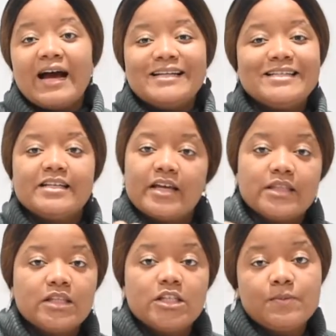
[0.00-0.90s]
I didn't
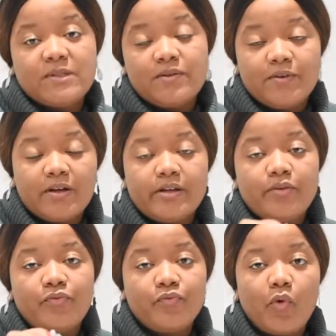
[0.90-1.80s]
get this
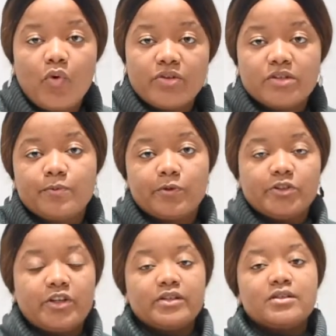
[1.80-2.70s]
specifically for this
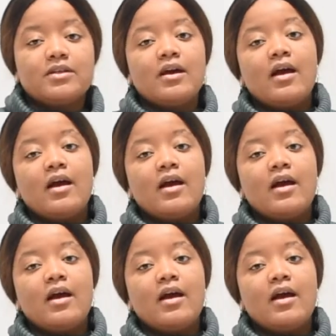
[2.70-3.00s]
project.